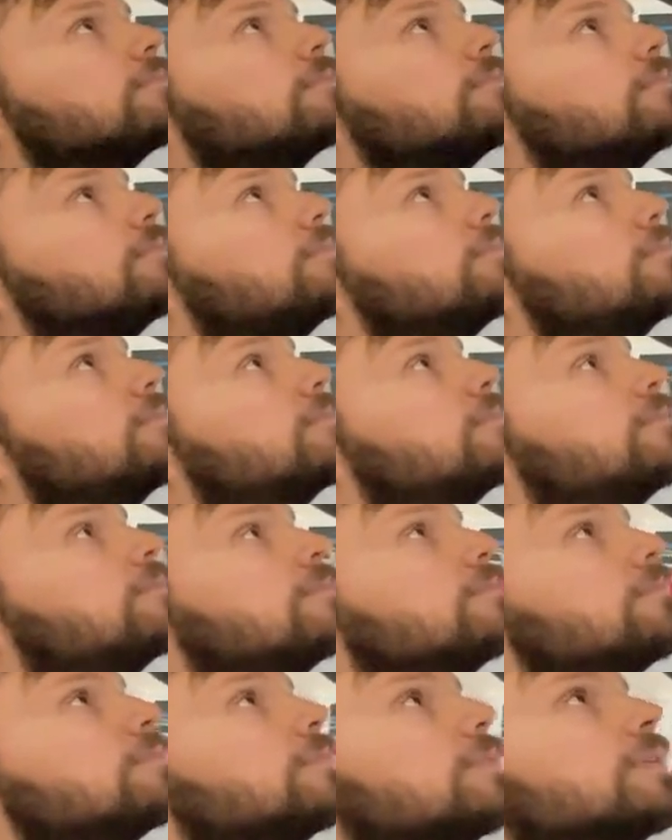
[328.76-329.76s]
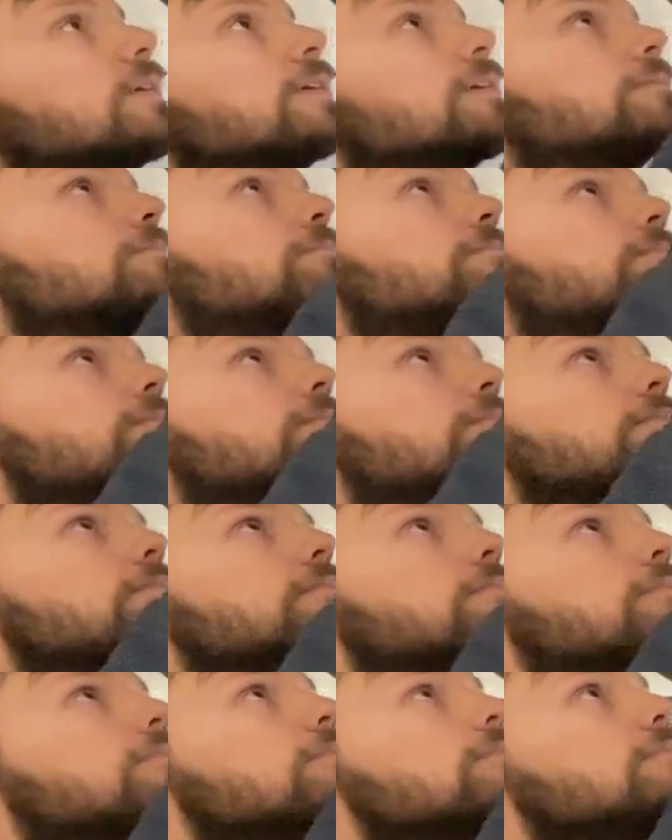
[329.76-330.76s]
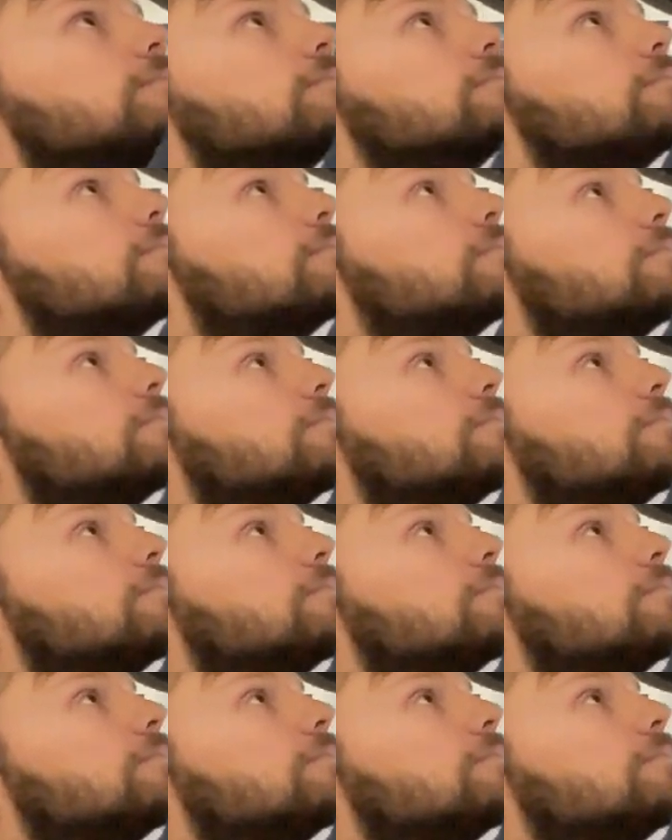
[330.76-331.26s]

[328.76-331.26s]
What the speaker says: vehicle tyre, and that might be that it